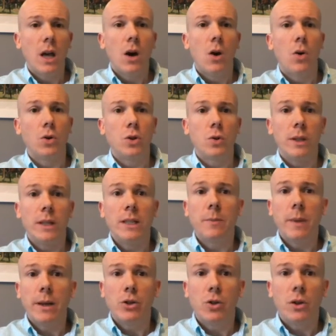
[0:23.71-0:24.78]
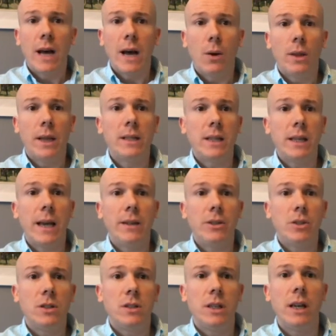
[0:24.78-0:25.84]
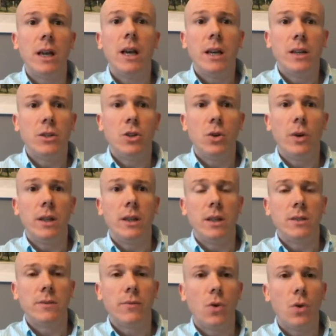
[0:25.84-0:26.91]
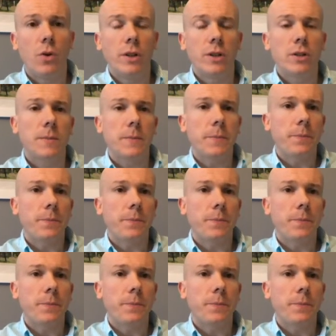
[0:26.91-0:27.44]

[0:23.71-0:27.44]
or to at least make sure that our letting agency is doing this for us.